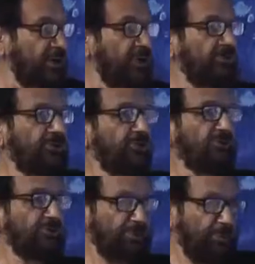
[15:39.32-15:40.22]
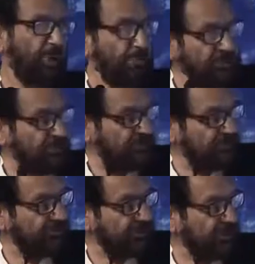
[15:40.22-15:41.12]
So the problem that
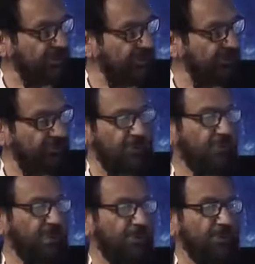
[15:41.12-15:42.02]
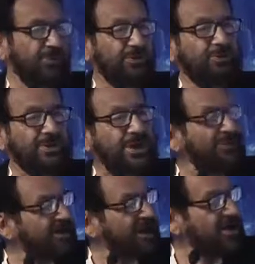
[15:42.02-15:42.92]
you're saying is going to be a problem that will
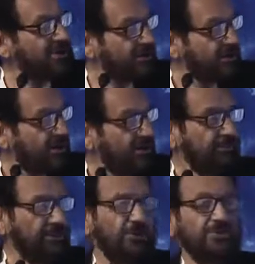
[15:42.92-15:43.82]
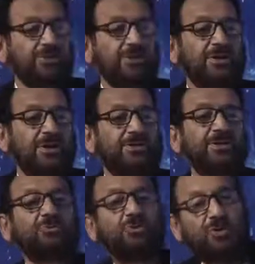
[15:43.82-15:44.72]
never end, because there
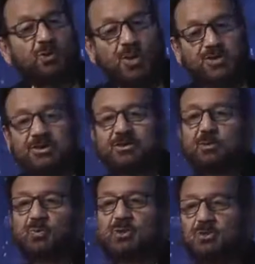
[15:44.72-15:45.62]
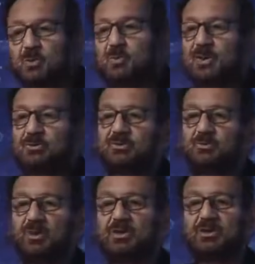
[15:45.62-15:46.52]
is only one thing that we know about this
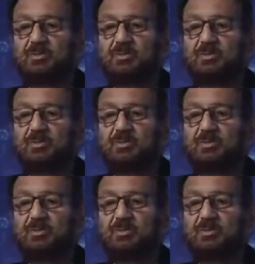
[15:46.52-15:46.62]
world and